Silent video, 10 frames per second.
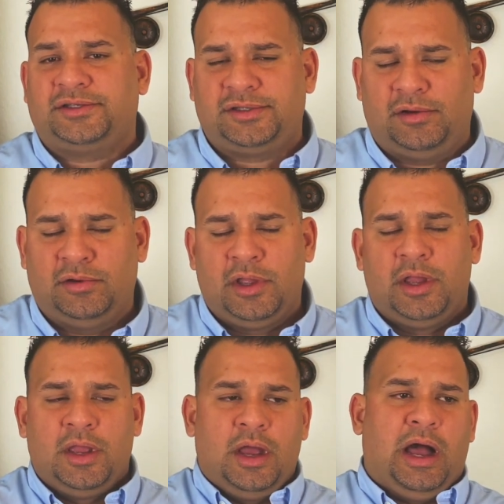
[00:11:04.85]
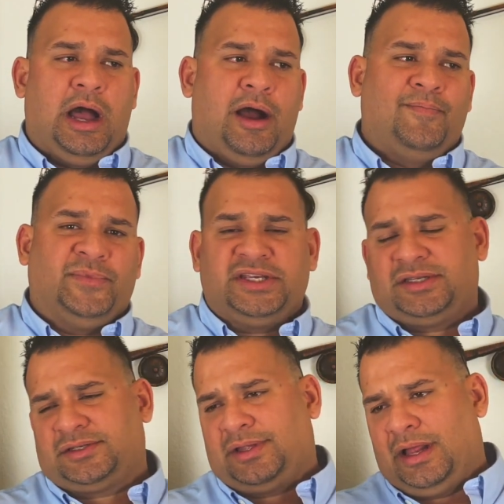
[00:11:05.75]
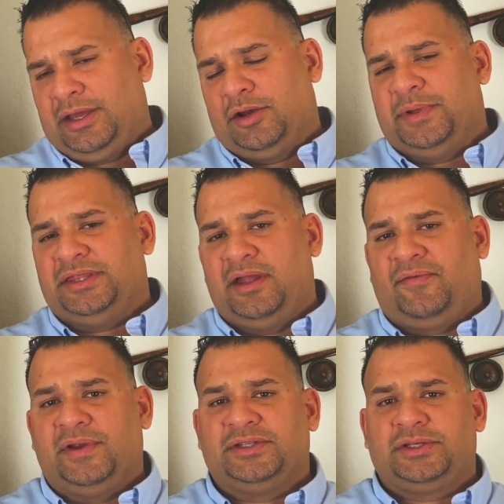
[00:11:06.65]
So this is a little bit different.